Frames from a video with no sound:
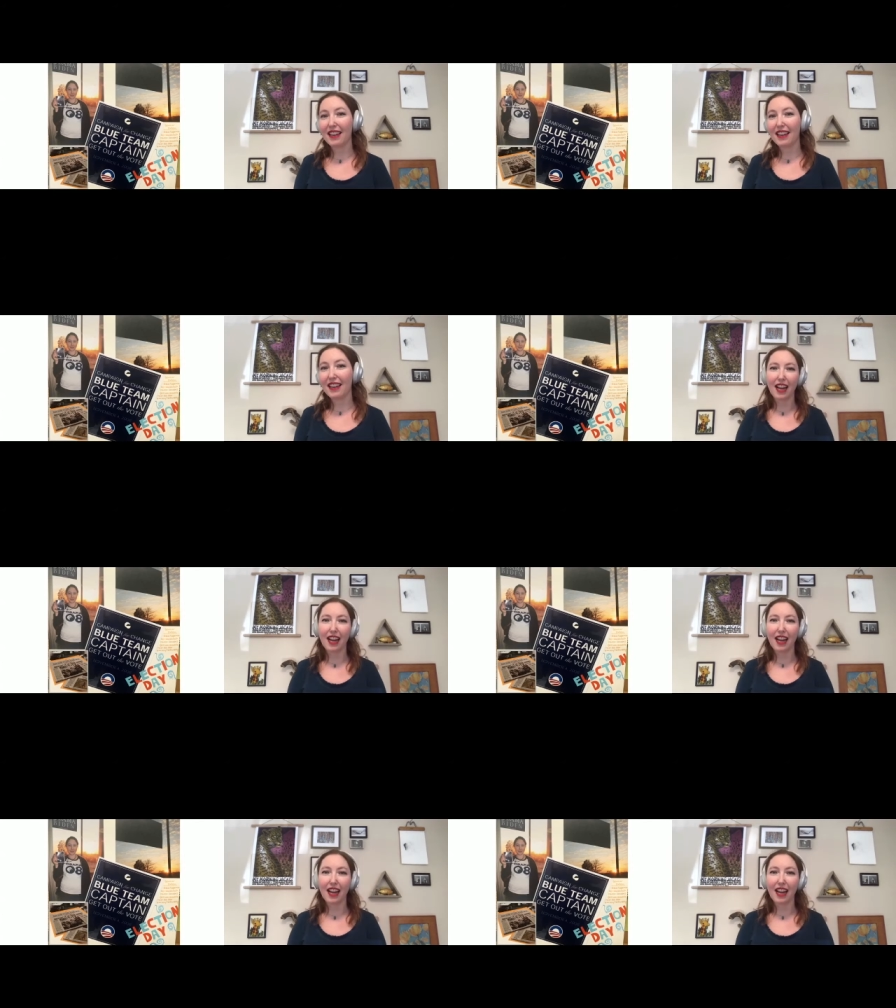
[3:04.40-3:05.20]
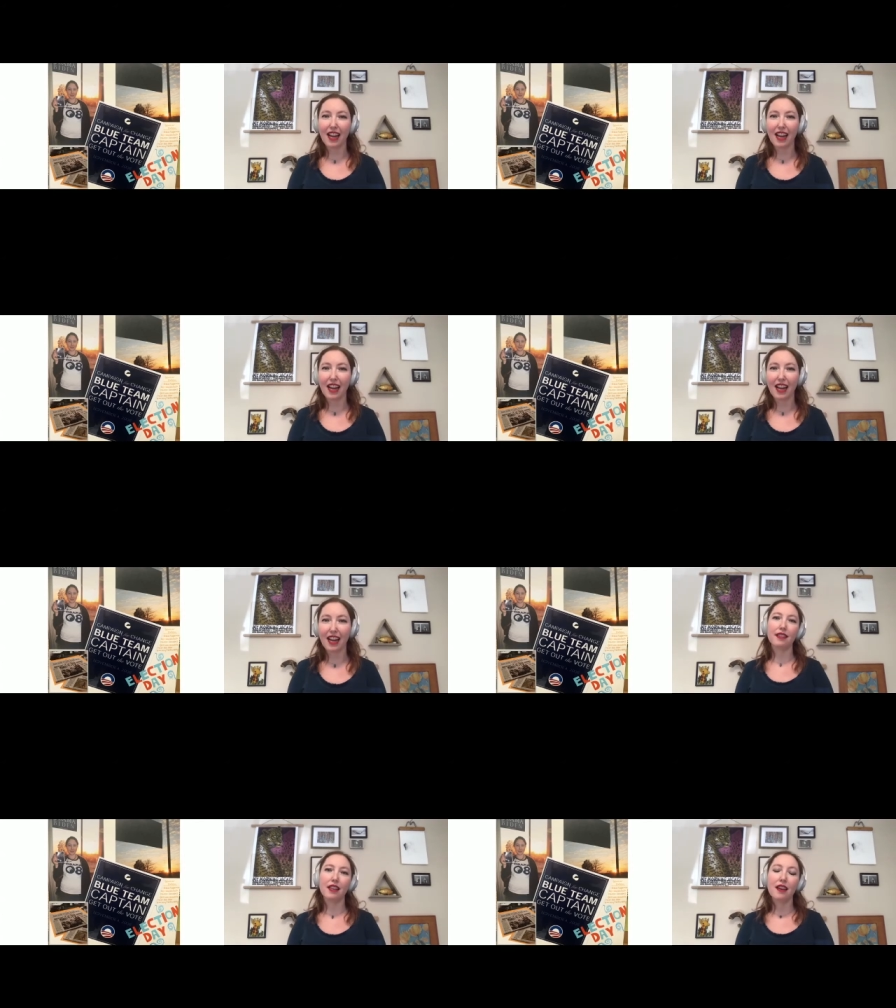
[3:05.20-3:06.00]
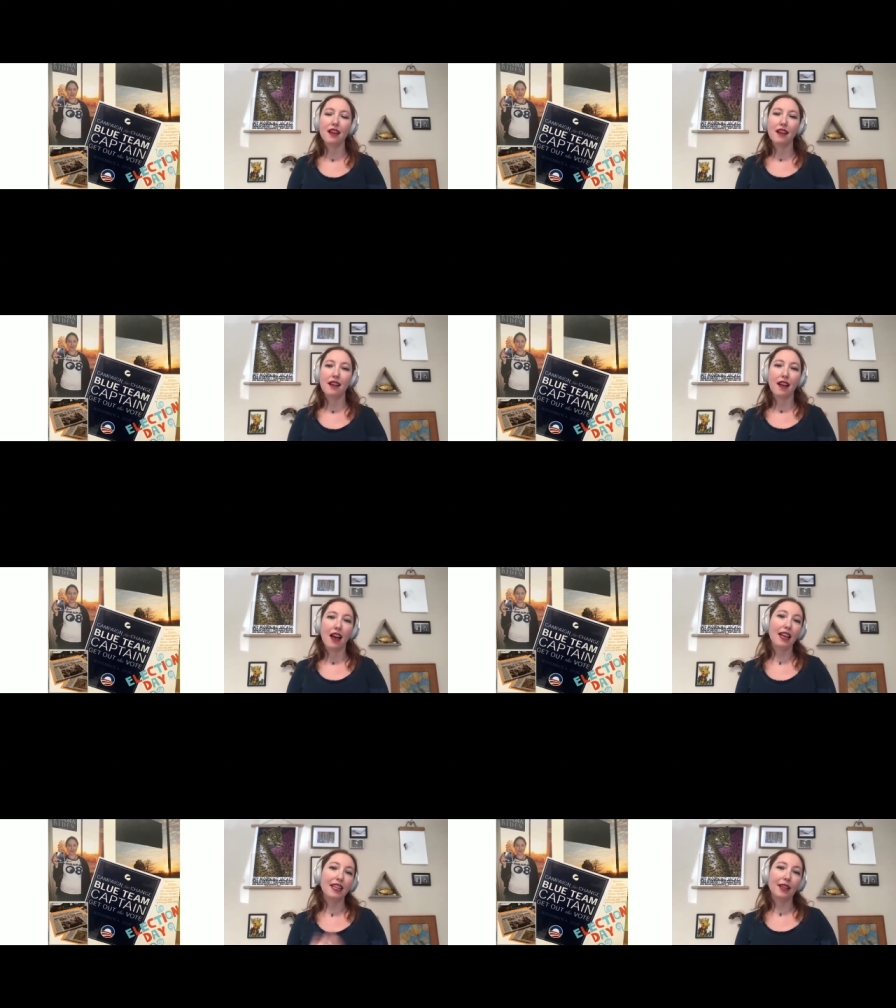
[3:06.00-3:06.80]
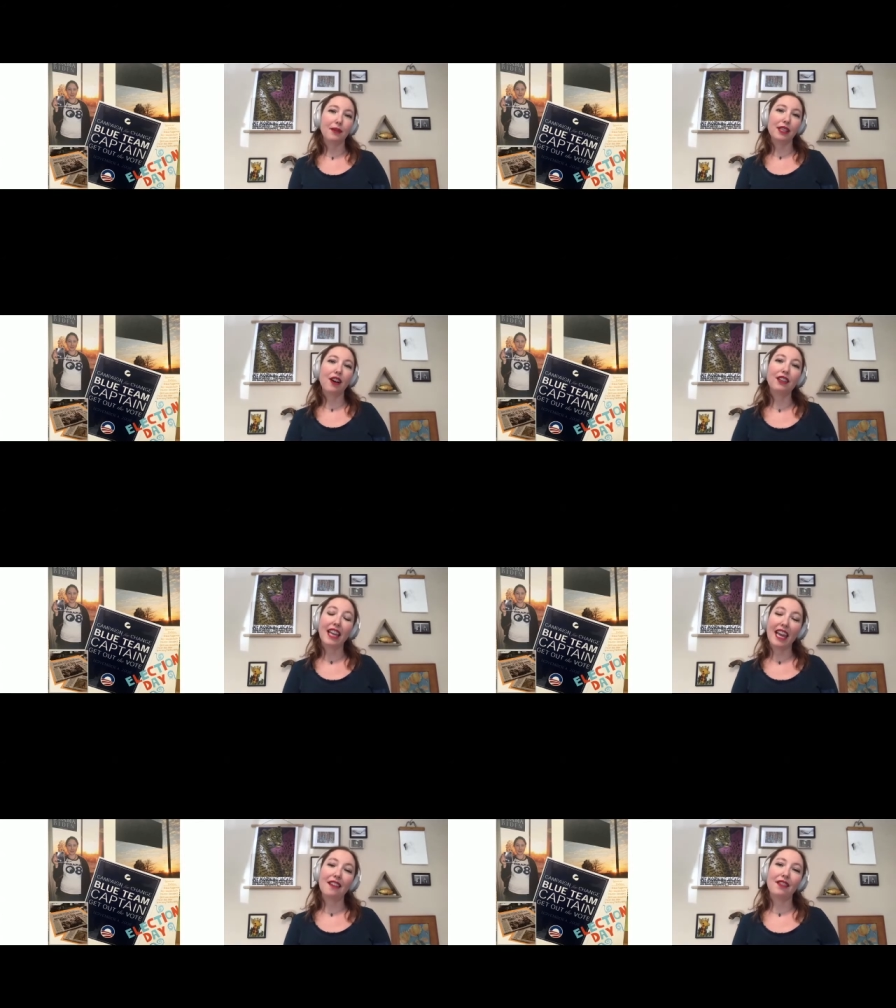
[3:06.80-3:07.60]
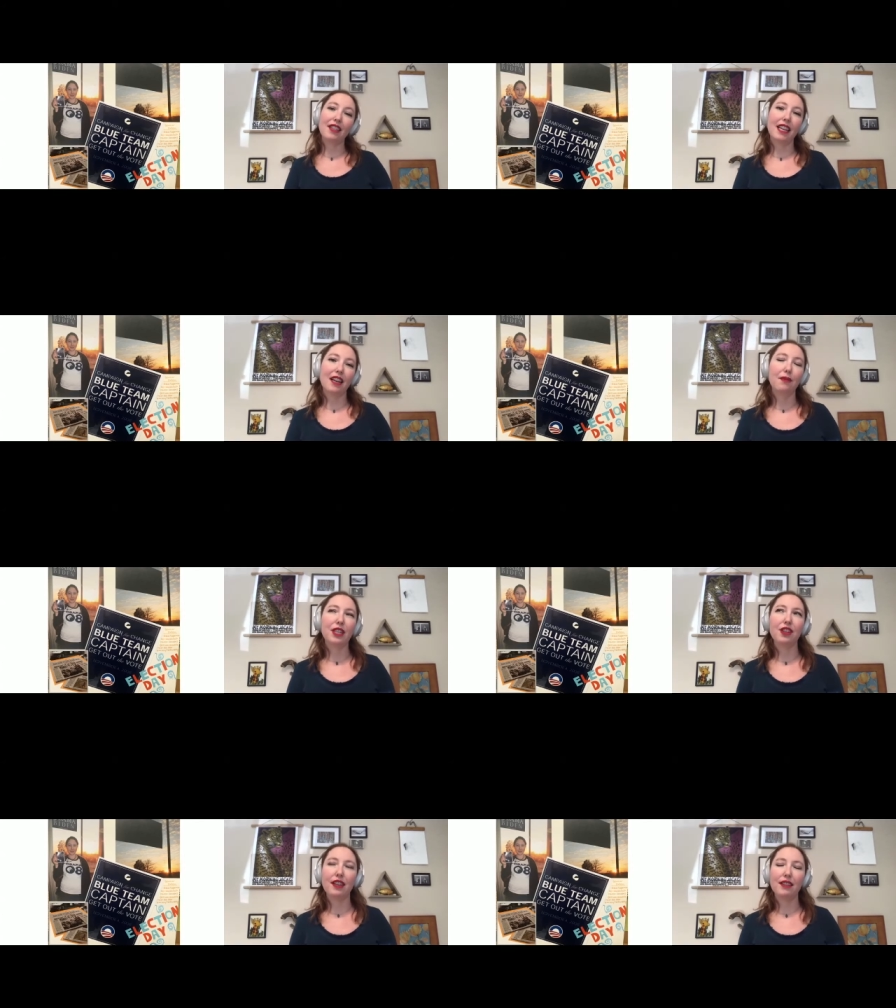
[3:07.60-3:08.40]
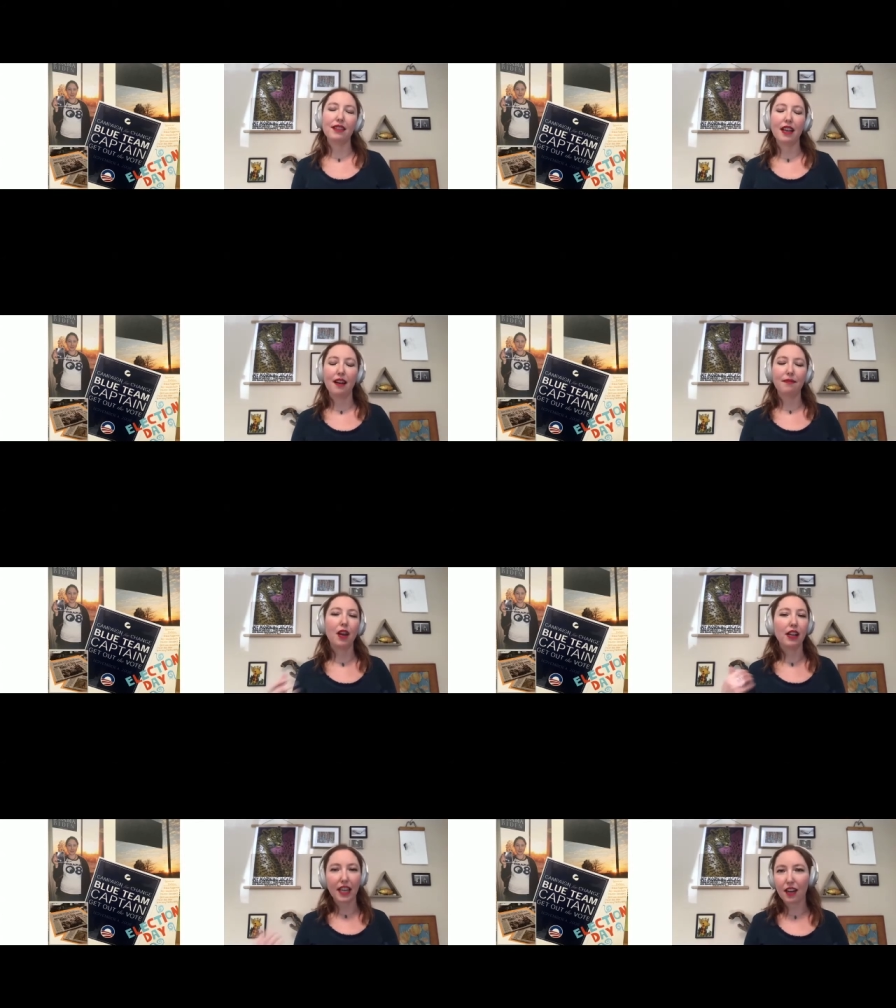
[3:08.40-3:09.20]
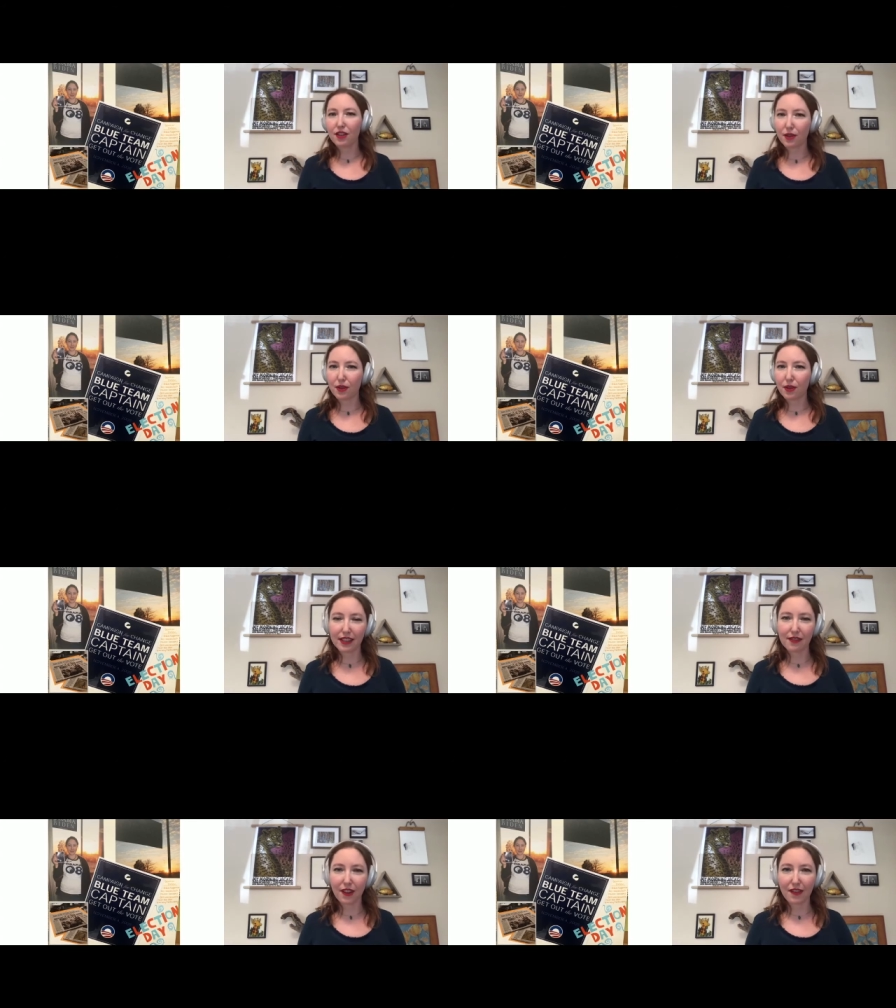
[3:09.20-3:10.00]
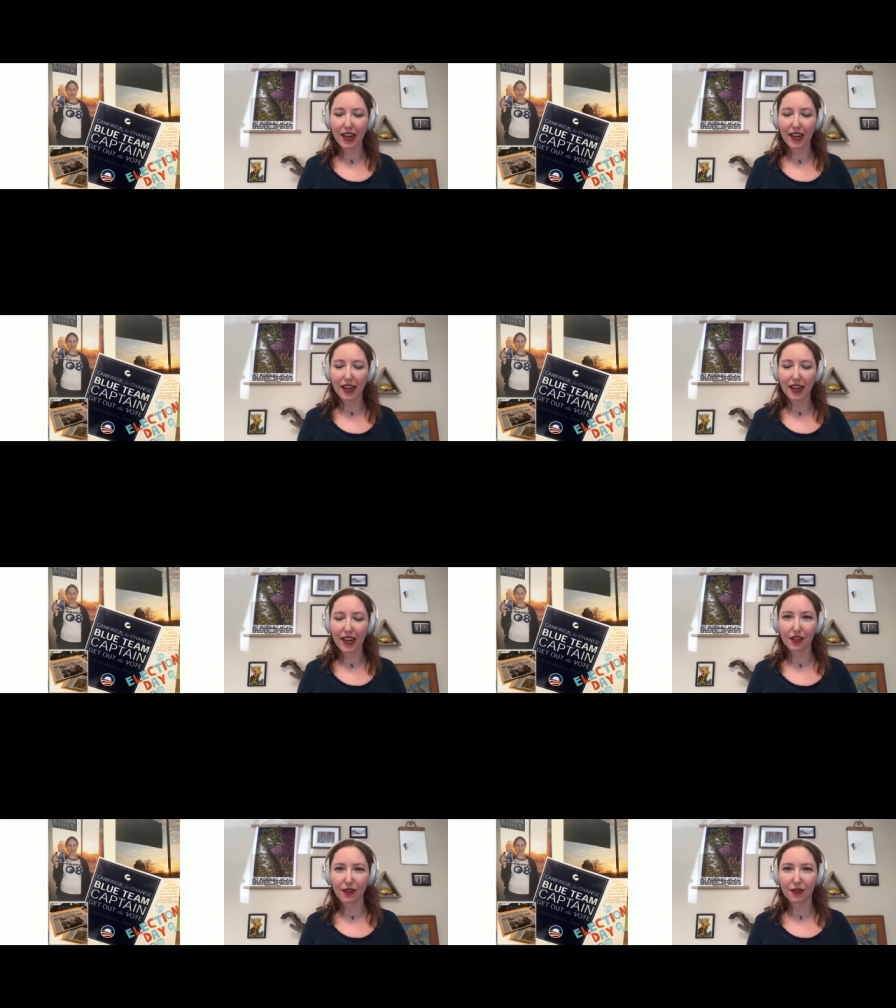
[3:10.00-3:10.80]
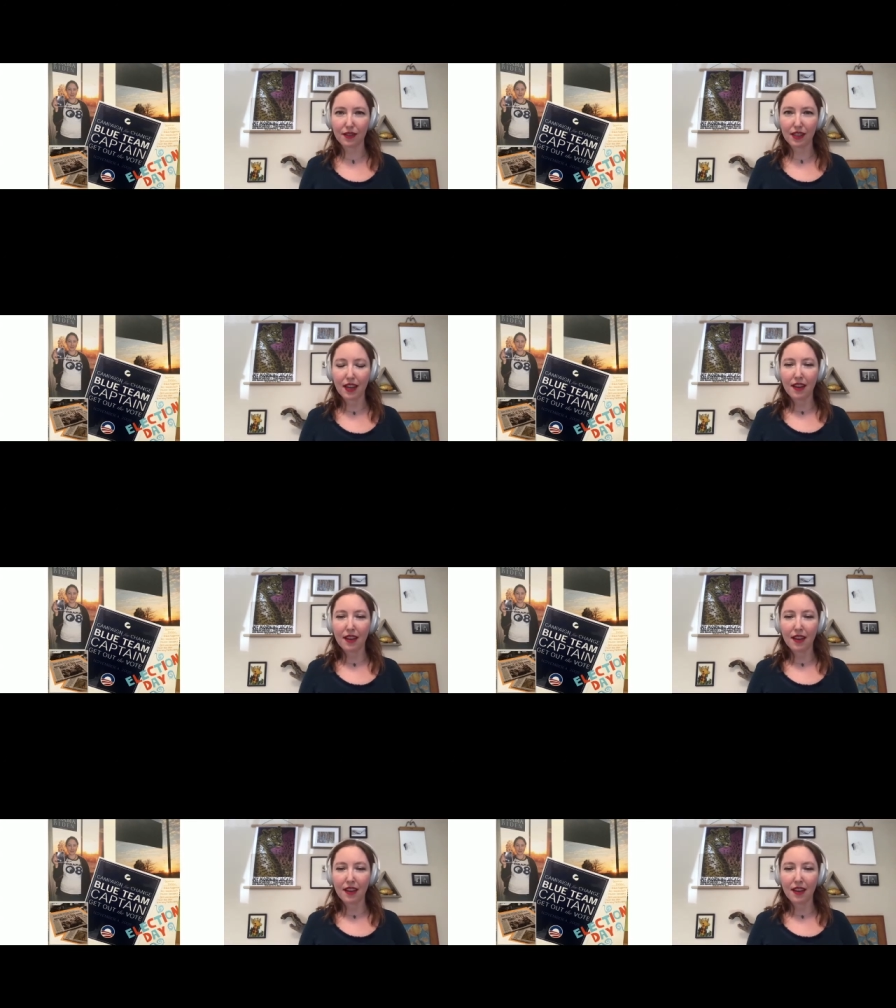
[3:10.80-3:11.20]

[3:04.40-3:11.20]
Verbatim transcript: Cincinnati for 2 years, and I did what's called canvassing, which is knocking on doors for various issues